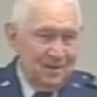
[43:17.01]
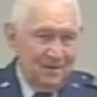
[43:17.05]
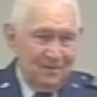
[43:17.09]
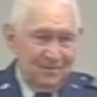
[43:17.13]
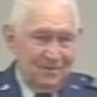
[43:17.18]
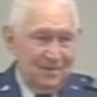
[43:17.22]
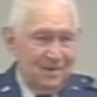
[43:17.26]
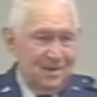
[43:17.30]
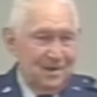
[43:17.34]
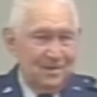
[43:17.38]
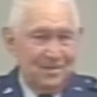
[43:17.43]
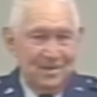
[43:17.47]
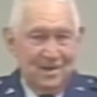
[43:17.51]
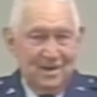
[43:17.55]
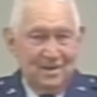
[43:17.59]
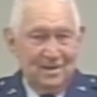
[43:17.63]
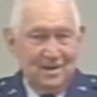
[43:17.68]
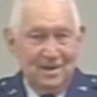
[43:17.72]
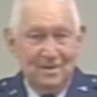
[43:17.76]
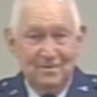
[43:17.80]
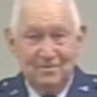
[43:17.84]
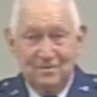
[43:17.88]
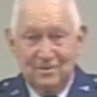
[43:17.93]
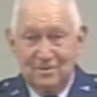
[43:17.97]
for anything
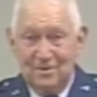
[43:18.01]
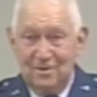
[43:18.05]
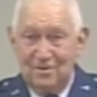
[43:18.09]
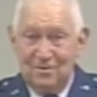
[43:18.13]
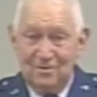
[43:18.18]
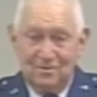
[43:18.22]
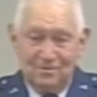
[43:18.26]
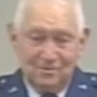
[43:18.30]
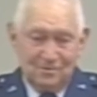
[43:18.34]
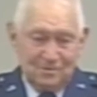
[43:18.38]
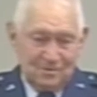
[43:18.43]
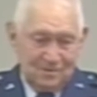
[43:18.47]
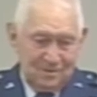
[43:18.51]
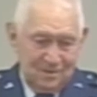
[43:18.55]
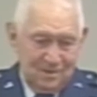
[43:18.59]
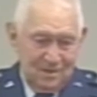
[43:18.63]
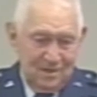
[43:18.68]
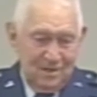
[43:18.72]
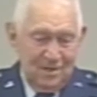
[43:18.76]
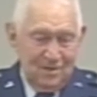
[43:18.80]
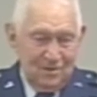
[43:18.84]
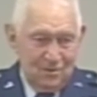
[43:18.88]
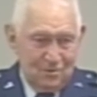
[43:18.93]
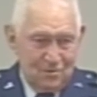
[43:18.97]
they ever caused
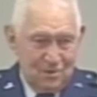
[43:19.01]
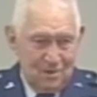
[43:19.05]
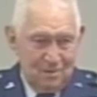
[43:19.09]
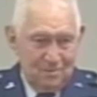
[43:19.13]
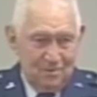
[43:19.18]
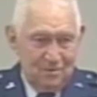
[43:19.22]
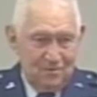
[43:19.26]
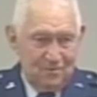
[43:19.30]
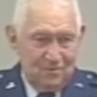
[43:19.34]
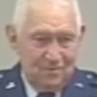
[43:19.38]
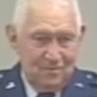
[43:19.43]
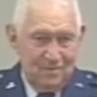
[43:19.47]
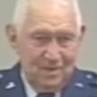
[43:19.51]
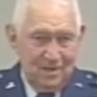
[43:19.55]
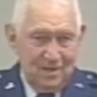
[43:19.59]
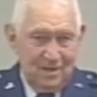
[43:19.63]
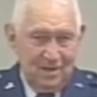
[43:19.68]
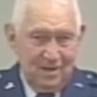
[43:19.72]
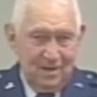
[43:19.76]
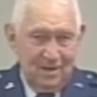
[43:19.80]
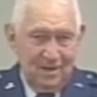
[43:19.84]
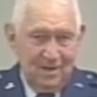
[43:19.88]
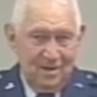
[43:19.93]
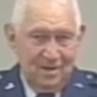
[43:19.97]
trouble for
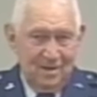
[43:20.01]
me.